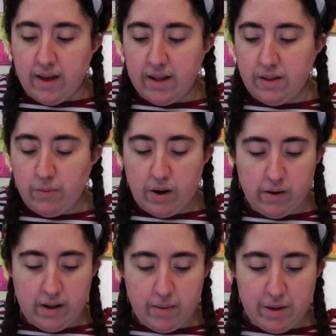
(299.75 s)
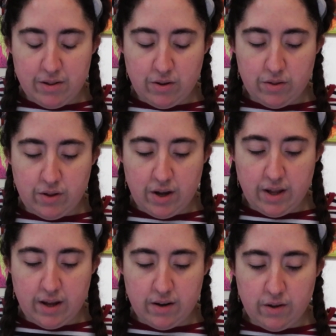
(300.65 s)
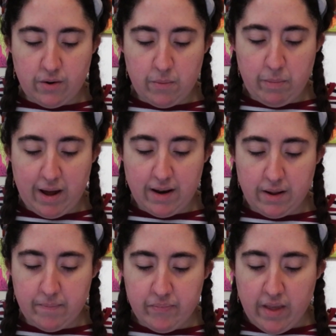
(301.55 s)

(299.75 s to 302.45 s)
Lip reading: and the water elemental studied her new companion,